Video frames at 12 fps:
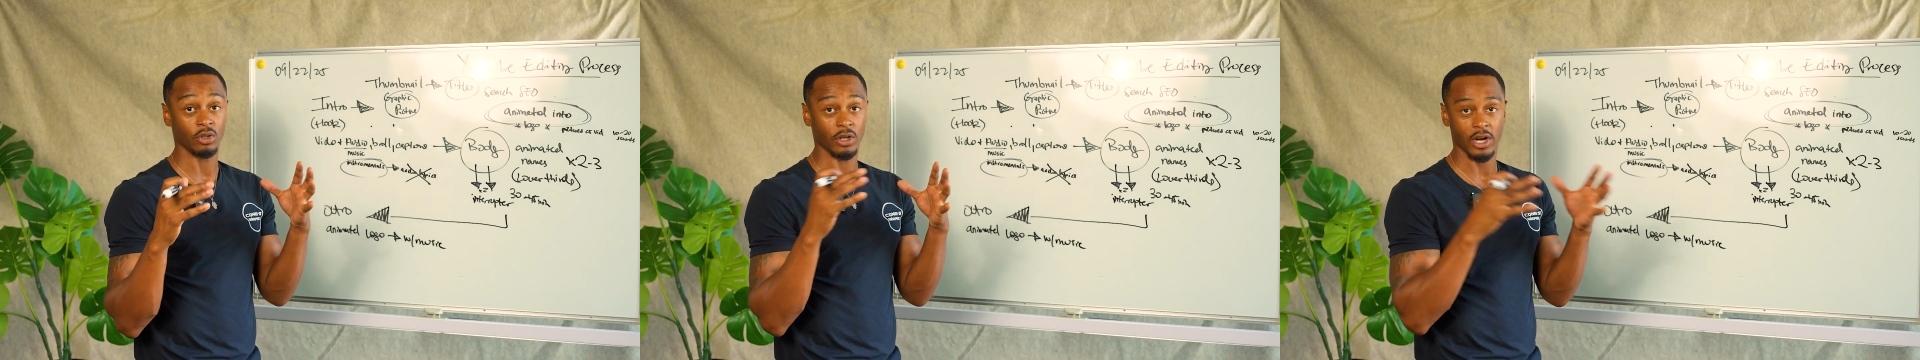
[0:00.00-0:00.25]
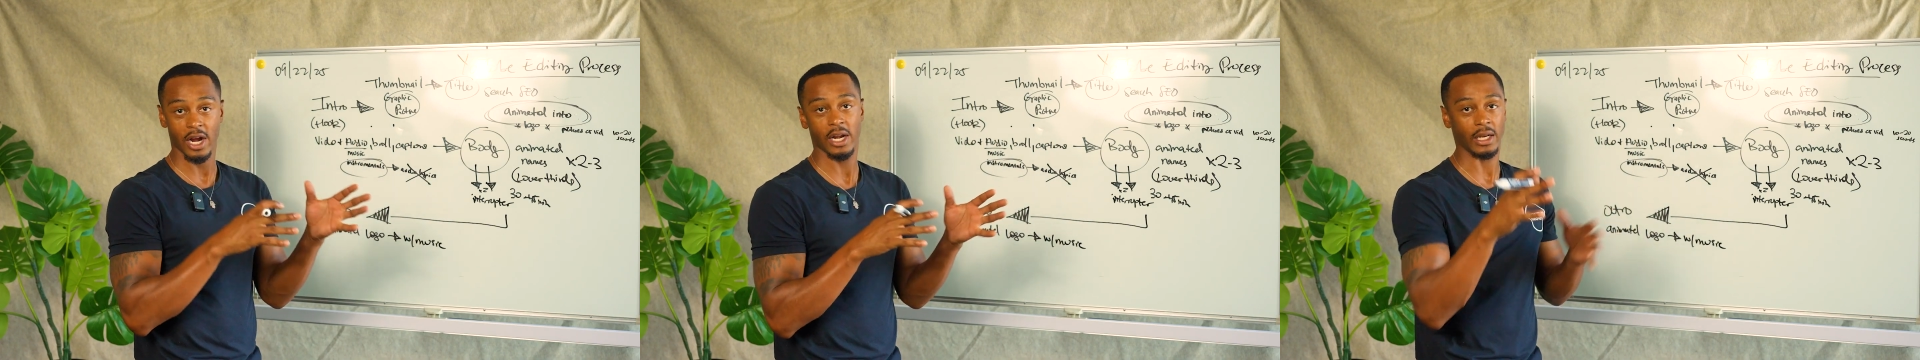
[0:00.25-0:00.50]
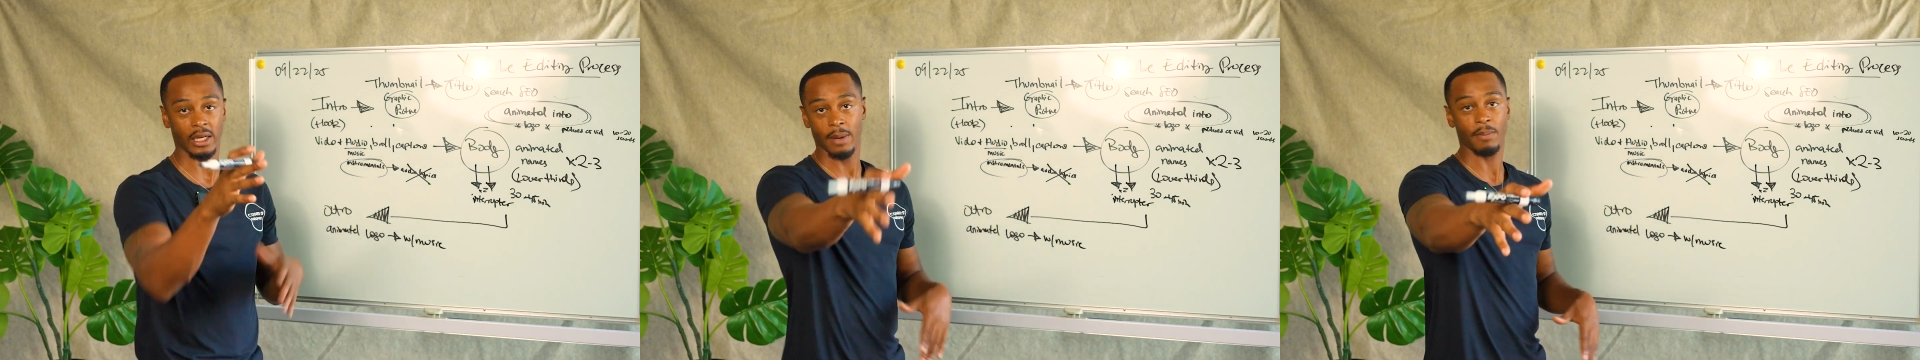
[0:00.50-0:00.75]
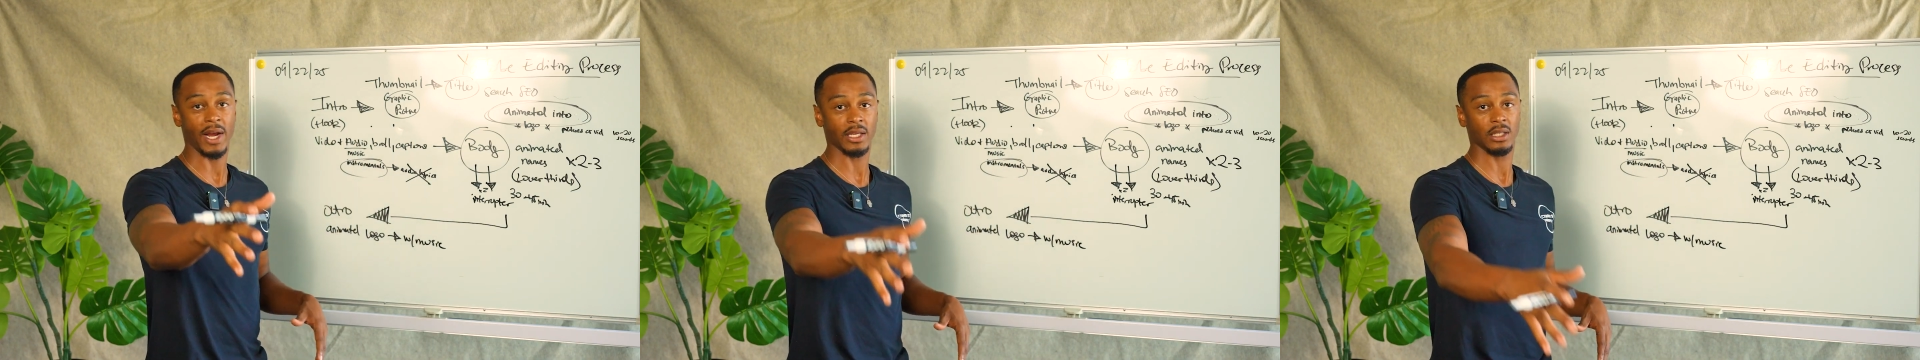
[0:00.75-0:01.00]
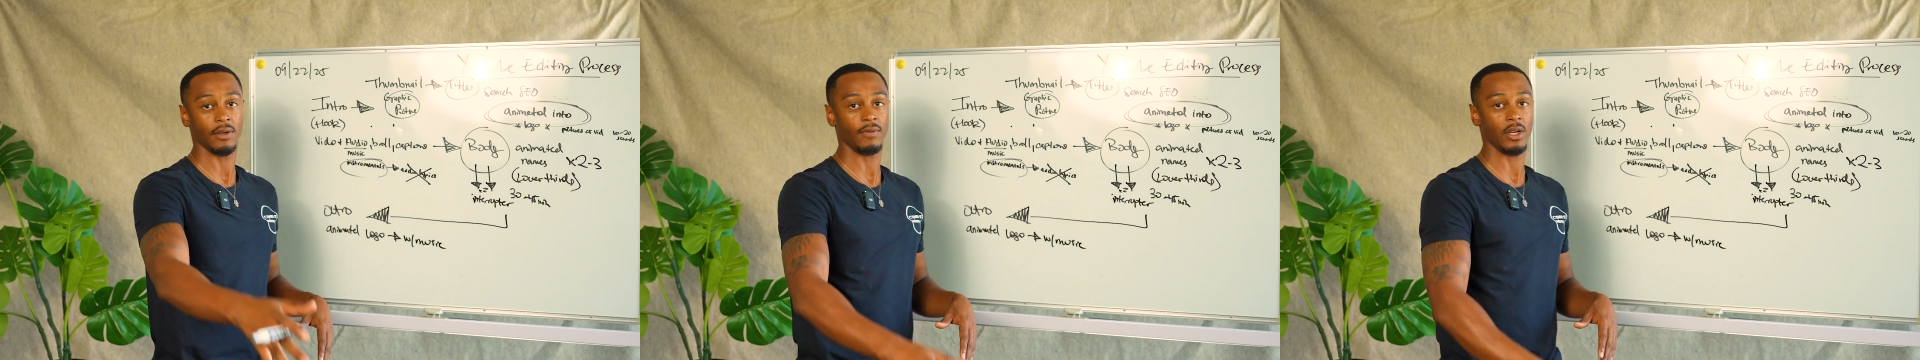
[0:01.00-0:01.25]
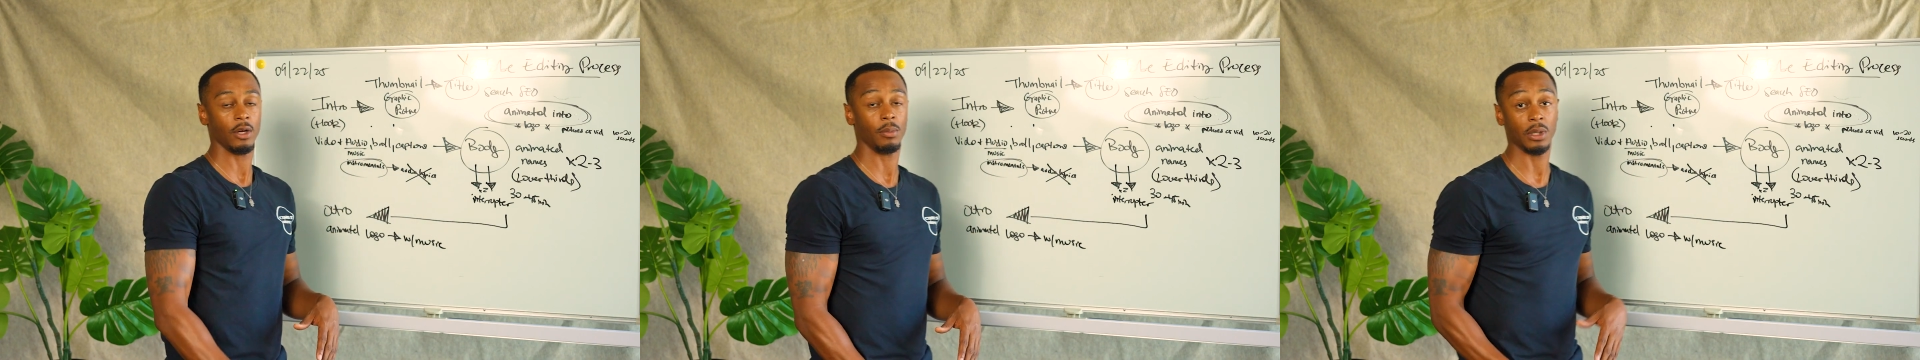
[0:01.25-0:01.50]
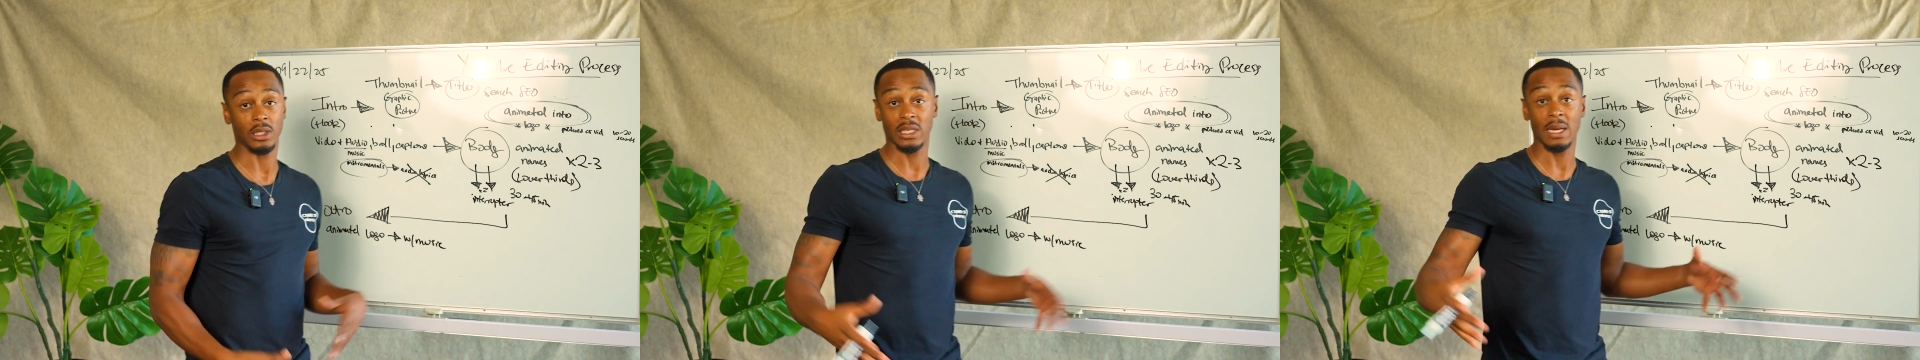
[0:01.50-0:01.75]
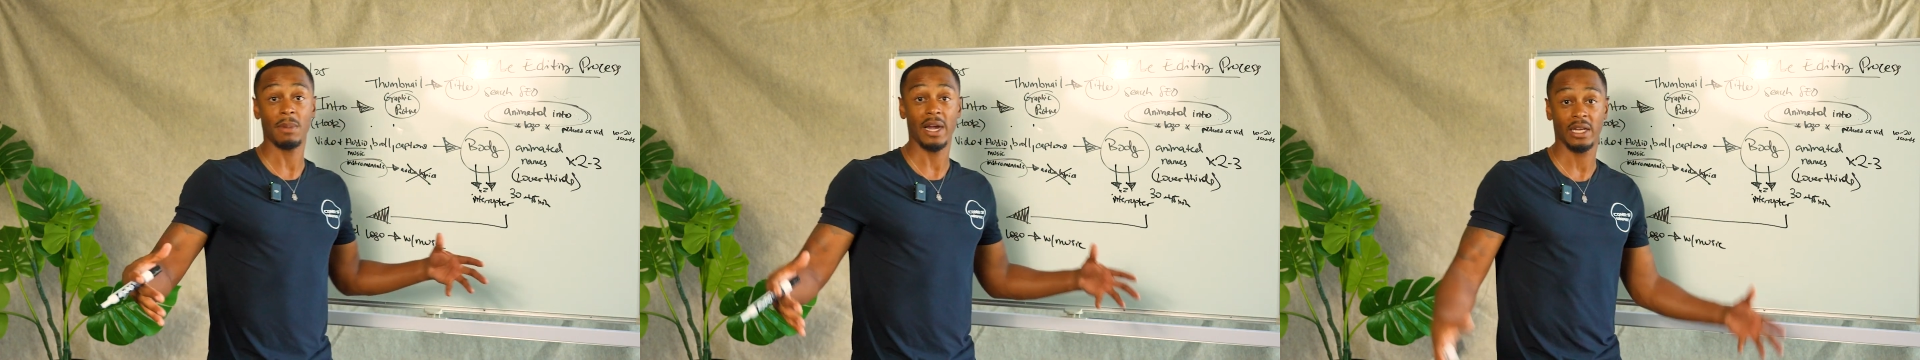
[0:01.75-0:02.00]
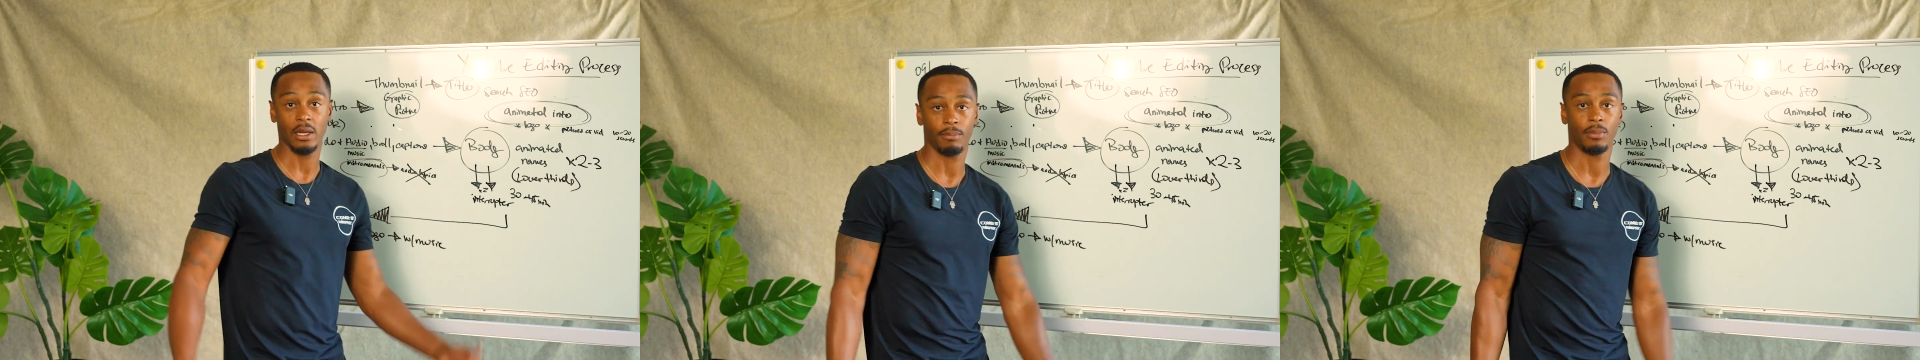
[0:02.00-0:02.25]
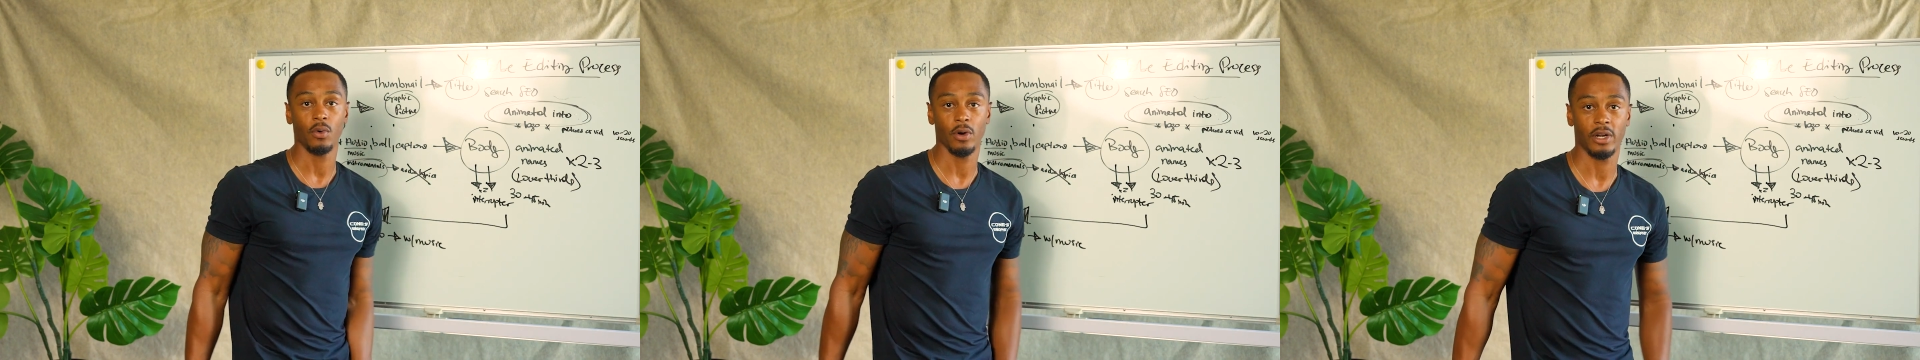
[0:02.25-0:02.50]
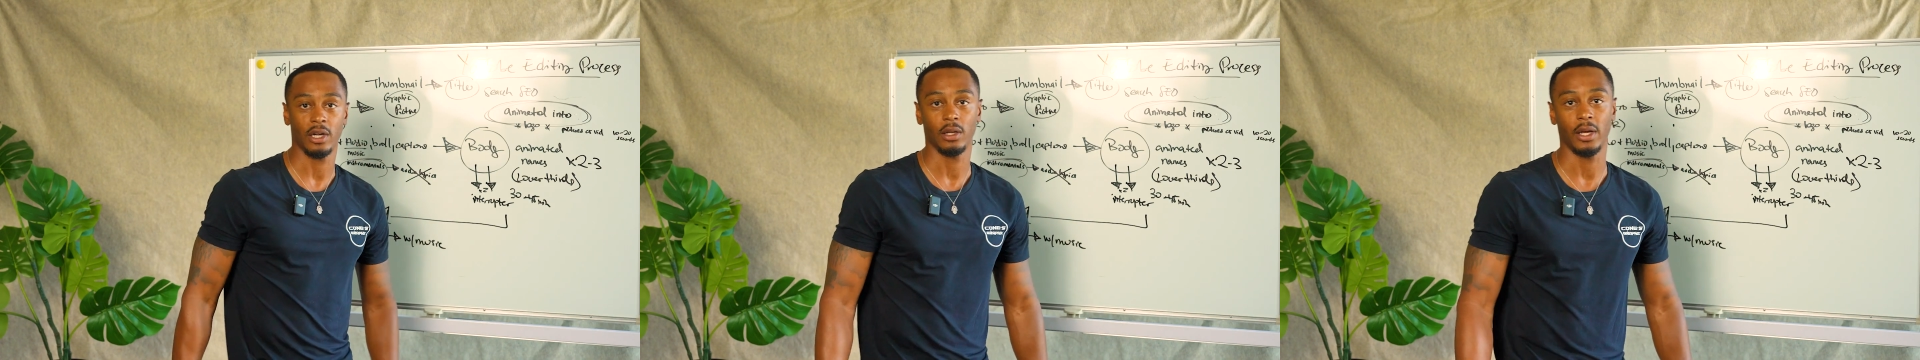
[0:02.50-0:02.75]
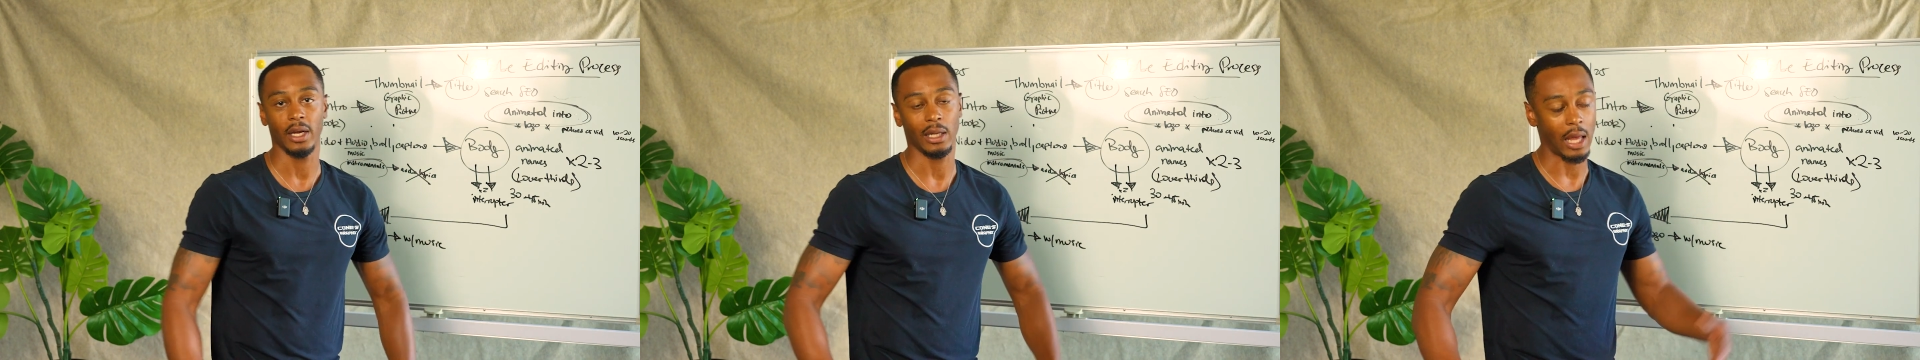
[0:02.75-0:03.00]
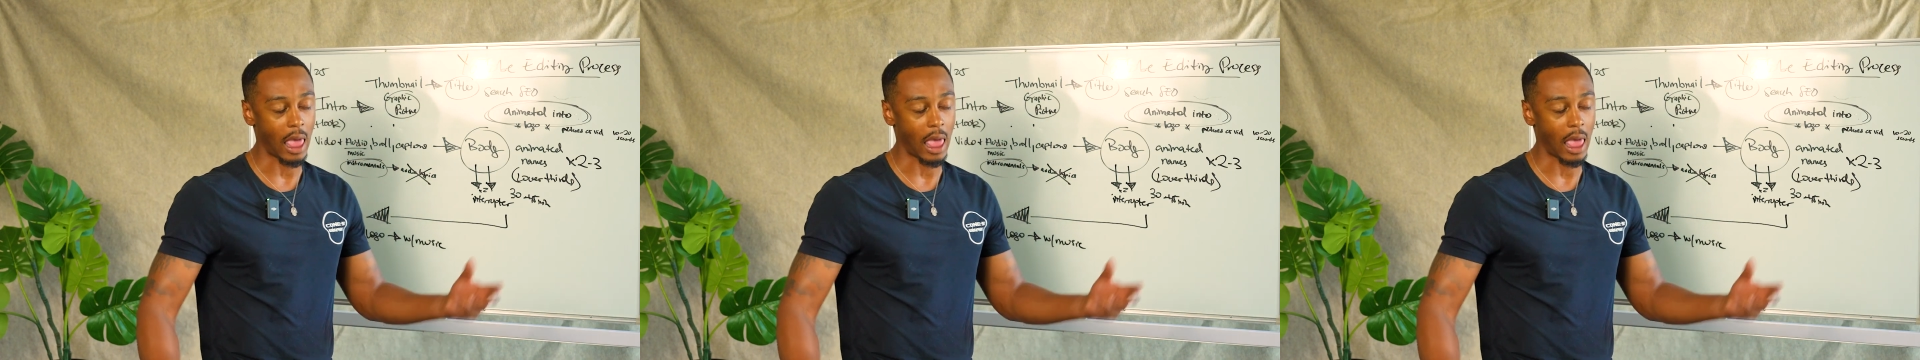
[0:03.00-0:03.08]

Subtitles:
their head and get back to the video, because they might get bored and they're like,